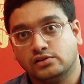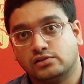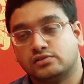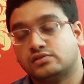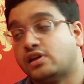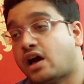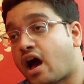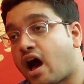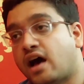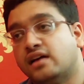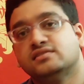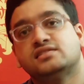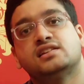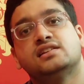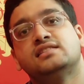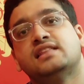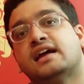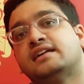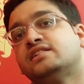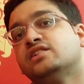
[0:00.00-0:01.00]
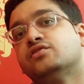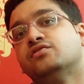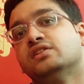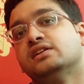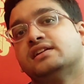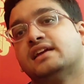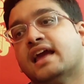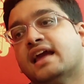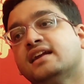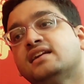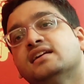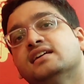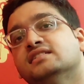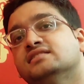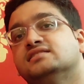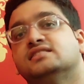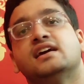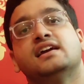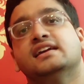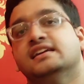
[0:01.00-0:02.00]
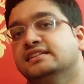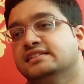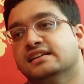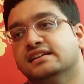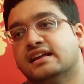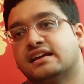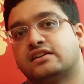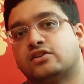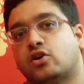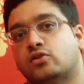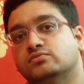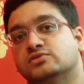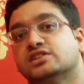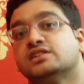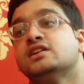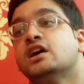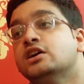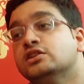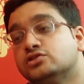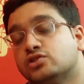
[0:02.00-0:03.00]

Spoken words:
The answer that you will get is the indirect object.